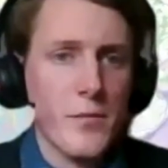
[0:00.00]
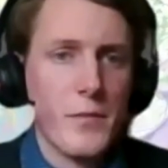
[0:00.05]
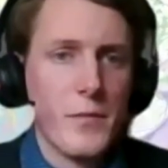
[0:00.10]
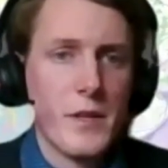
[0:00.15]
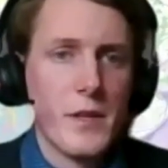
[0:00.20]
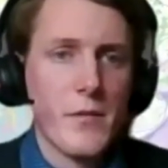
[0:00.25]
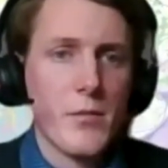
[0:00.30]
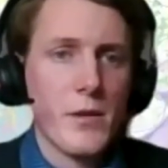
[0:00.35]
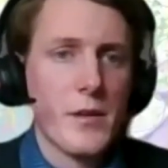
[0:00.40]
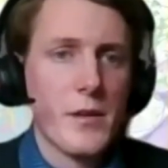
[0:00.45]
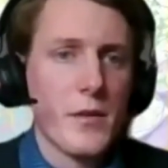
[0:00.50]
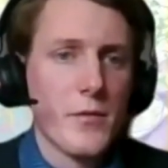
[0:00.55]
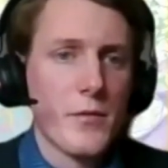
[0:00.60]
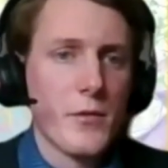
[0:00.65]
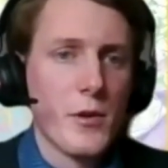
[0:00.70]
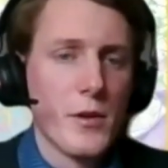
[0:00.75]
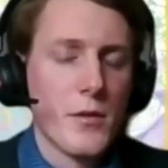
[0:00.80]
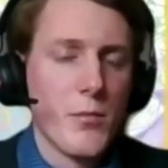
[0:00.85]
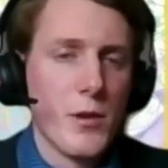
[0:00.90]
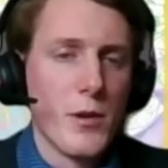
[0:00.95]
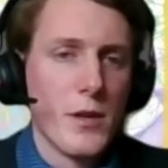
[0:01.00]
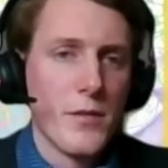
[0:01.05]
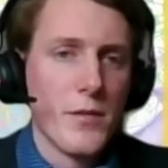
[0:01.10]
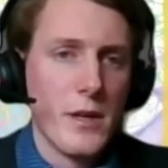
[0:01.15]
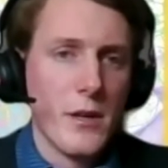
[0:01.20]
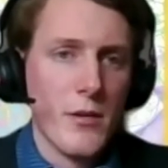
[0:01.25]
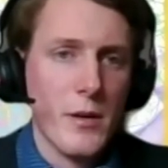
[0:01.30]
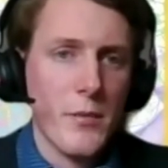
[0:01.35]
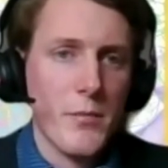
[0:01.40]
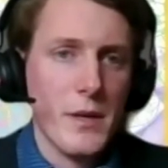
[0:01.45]
This was of course one of
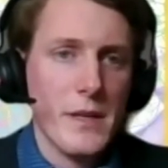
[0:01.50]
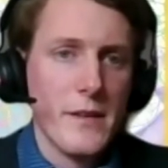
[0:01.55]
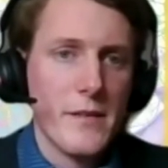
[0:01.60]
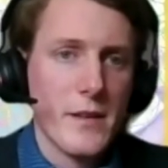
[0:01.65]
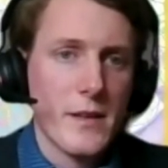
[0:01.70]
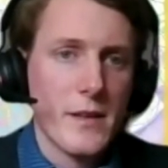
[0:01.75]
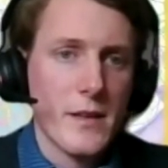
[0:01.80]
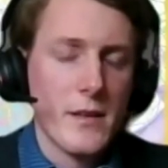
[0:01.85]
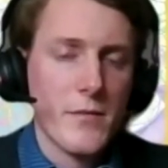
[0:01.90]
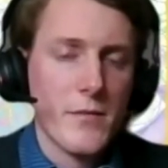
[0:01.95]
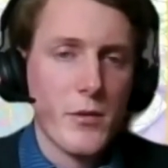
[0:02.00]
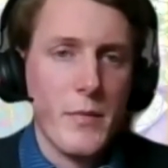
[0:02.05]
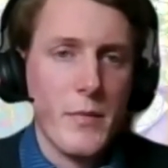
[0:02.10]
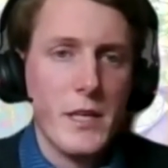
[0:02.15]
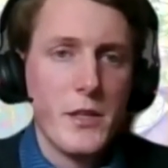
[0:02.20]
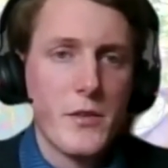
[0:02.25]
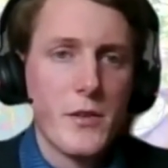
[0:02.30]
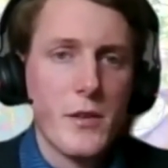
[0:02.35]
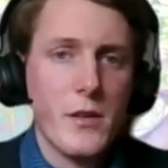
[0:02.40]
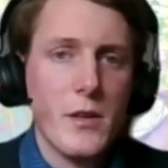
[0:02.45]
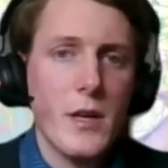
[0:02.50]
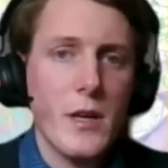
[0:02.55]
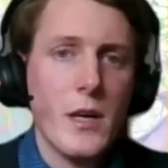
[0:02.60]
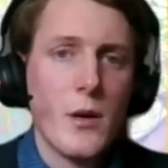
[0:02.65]
our basic information